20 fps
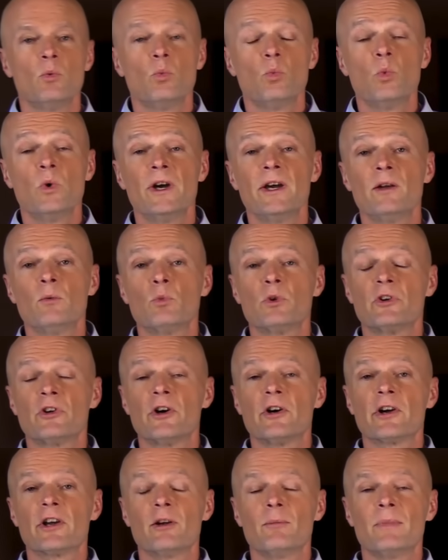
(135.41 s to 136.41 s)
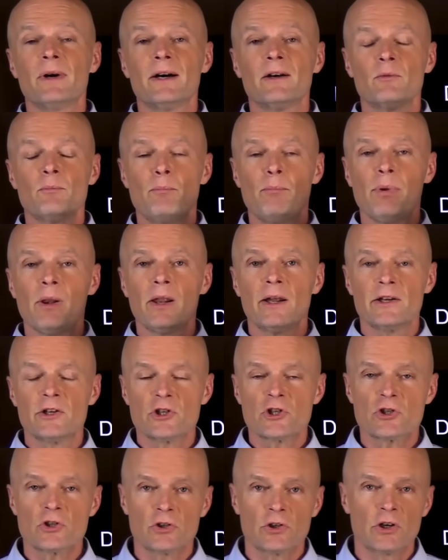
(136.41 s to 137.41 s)
when we're talking about blood
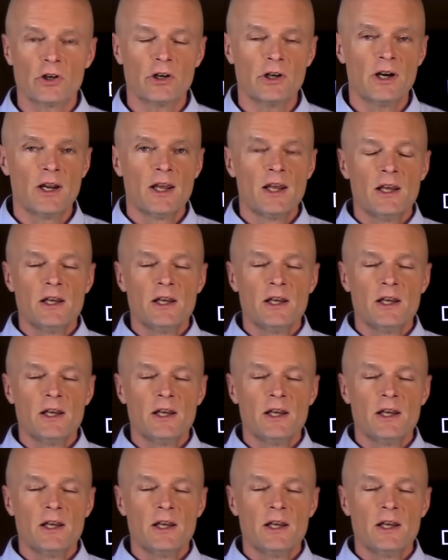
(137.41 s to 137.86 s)
sugar.